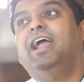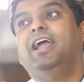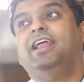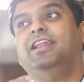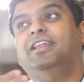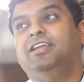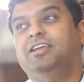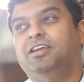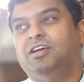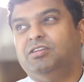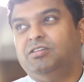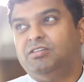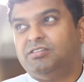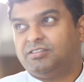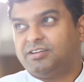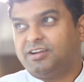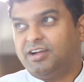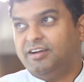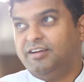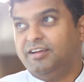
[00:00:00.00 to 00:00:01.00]
and the
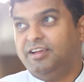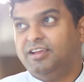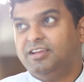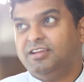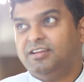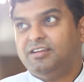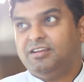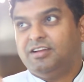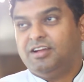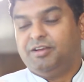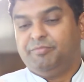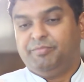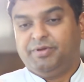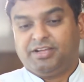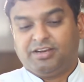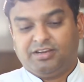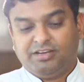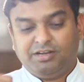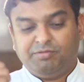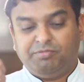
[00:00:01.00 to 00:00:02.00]
yellow curry
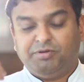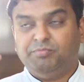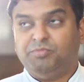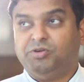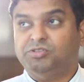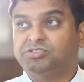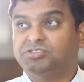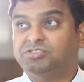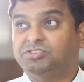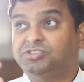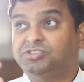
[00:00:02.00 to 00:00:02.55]
and make it a little bit more